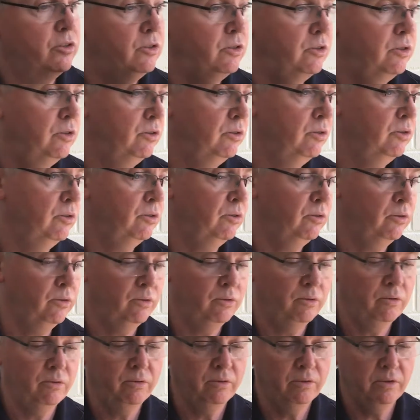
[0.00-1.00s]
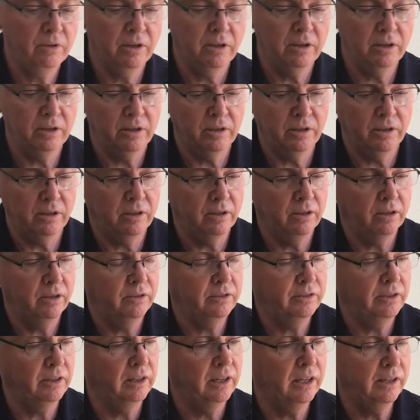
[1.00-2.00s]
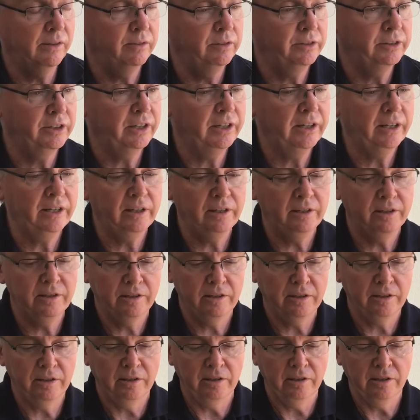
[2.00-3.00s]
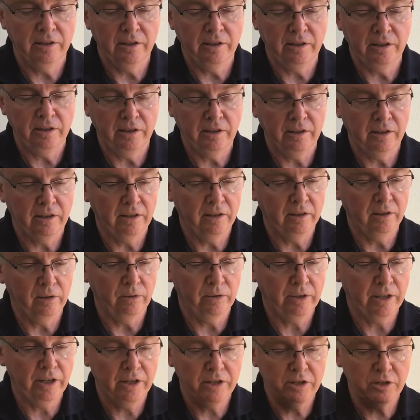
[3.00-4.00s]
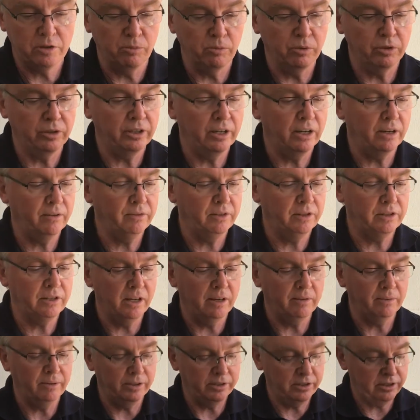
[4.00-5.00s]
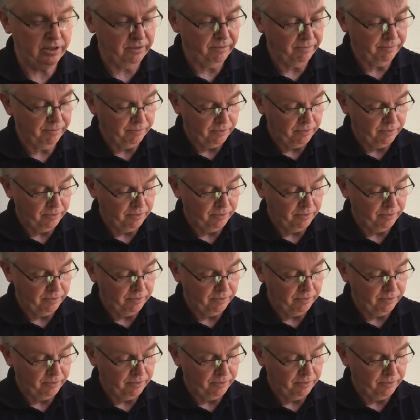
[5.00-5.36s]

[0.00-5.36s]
to the level you need in the location where you have the tablets.